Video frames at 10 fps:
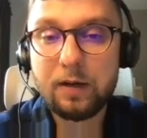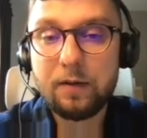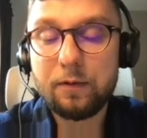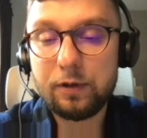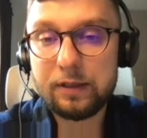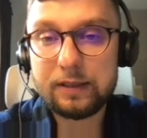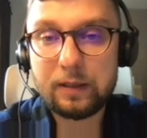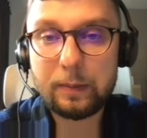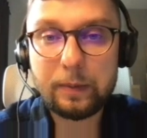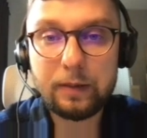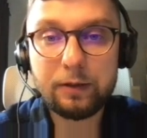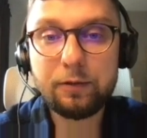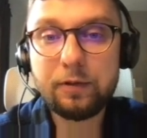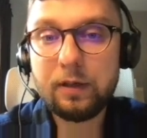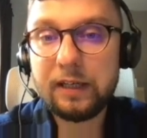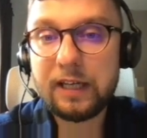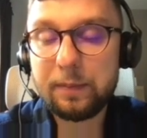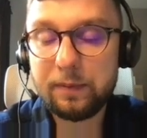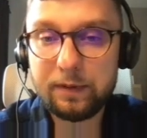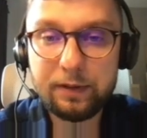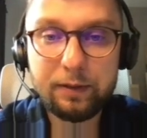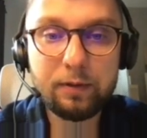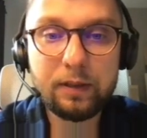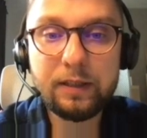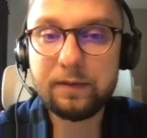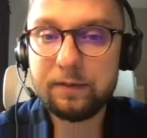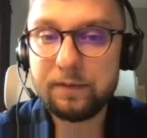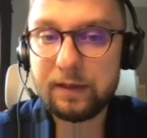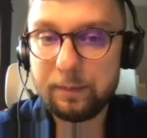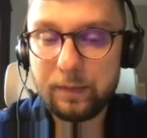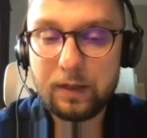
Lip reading: for example, not really happy that you're leaving them.